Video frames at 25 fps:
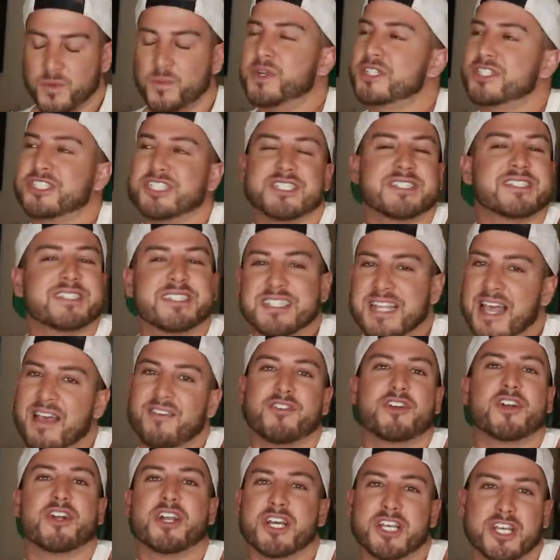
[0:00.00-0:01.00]
which is
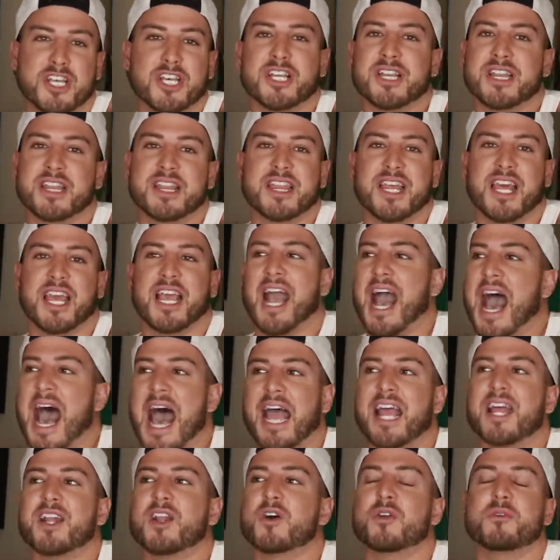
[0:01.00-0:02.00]
never a good thing.
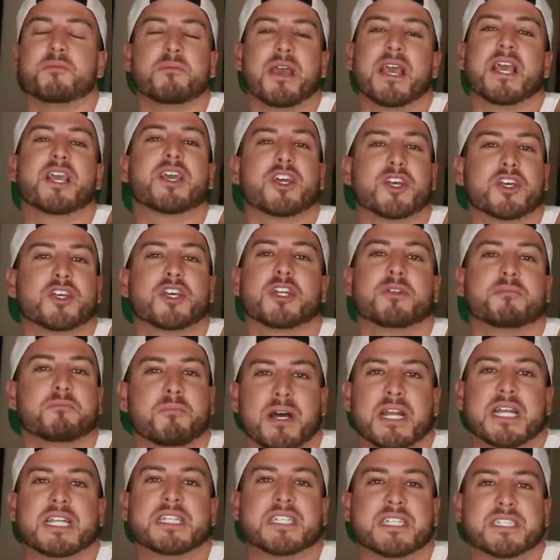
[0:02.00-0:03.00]
I don't make good
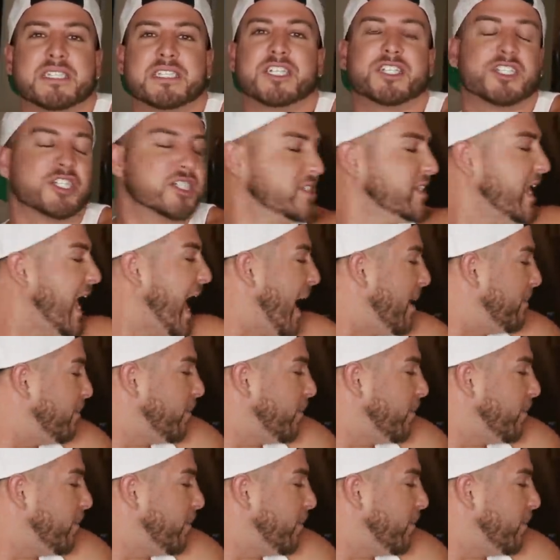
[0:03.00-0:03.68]
money decisions. I